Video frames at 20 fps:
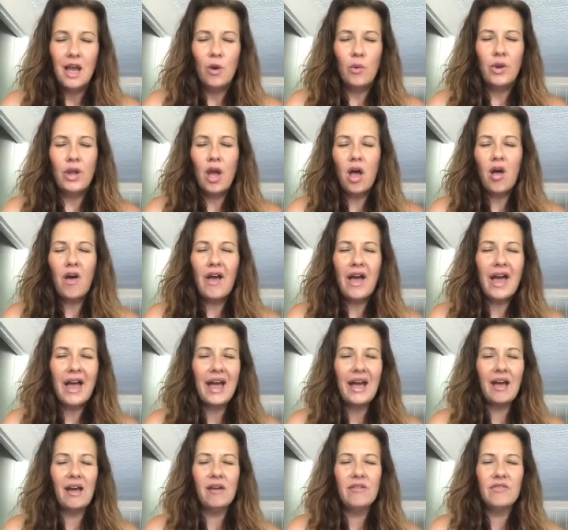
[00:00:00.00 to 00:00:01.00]
We all
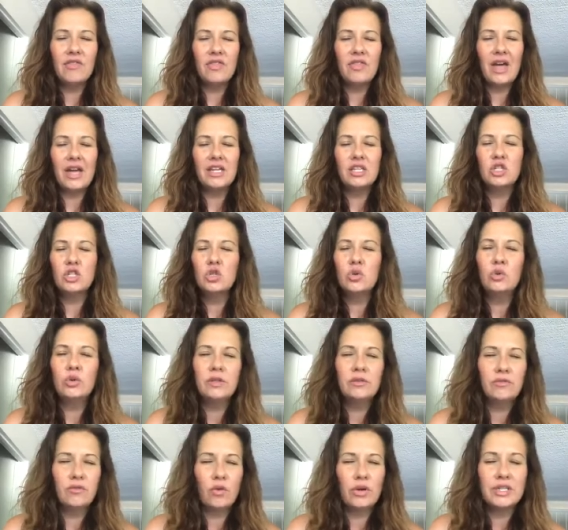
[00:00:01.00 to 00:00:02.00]
have that
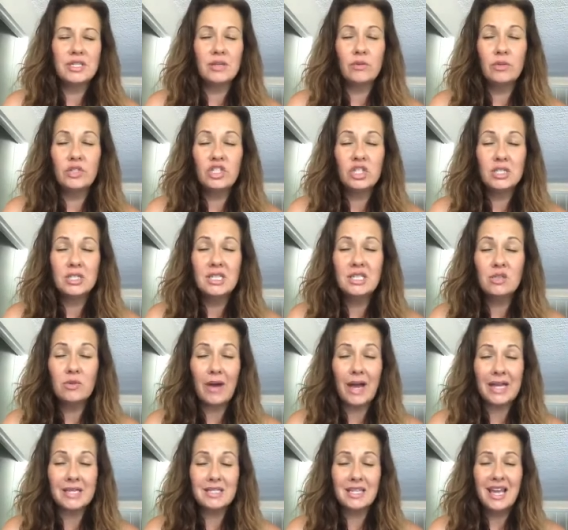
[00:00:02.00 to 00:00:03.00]
intuitive voice, and we just need to
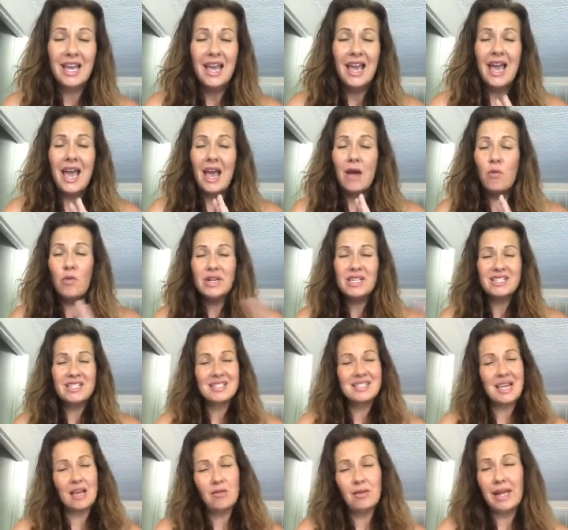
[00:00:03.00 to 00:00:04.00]
ask, and what does it
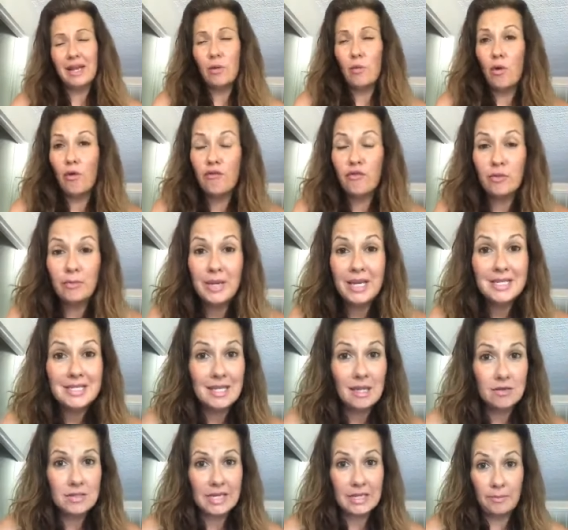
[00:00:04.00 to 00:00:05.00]
sound like? Well, for me, it
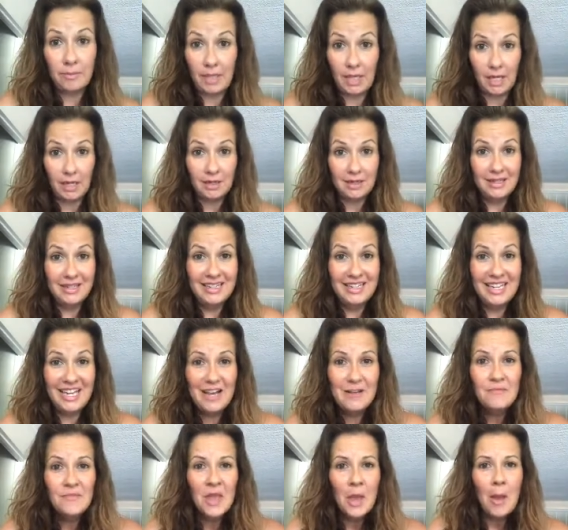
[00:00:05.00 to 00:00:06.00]
sounds like me.
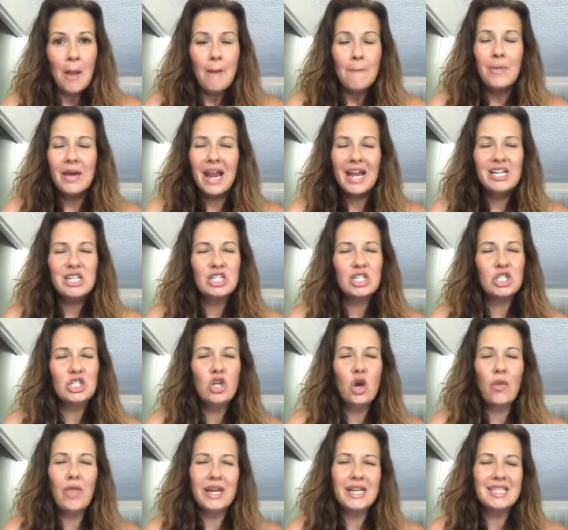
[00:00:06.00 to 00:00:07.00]
But I just
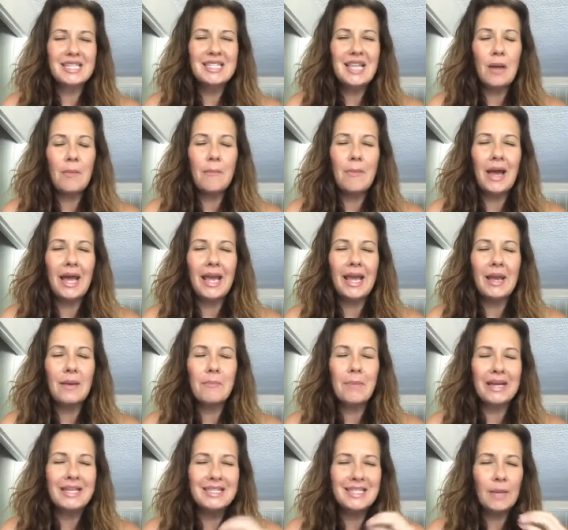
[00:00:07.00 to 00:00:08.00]
know that it's not
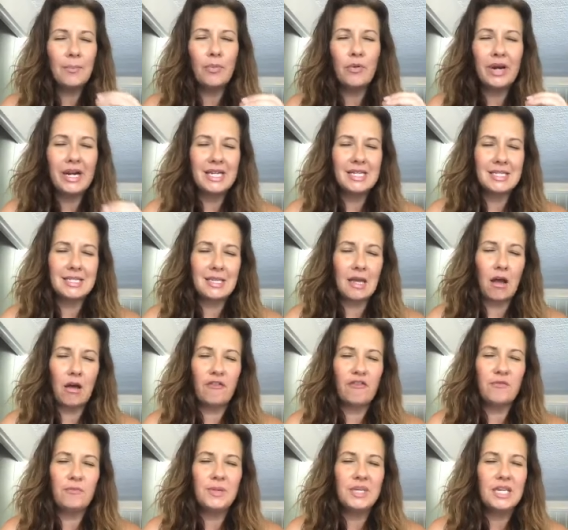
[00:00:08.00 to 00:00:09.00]
my separated
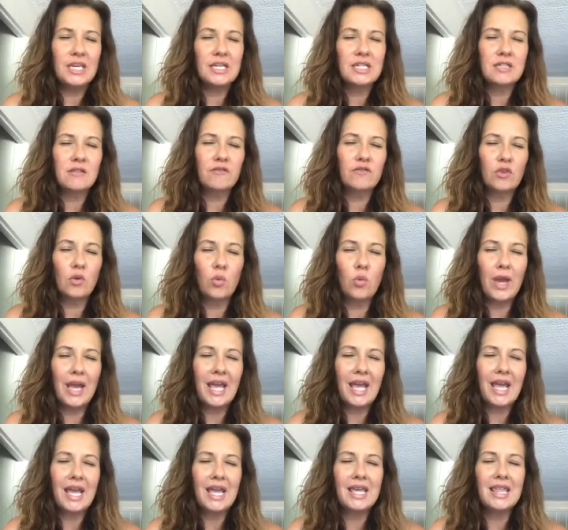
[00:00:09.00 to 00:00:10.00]
self because of the
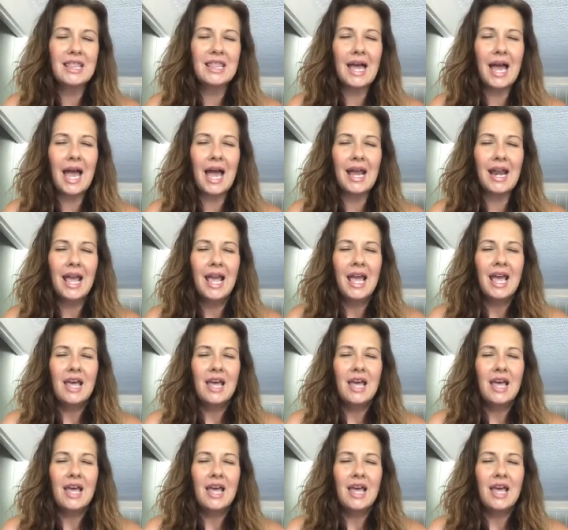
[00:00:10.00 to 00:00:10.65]
way that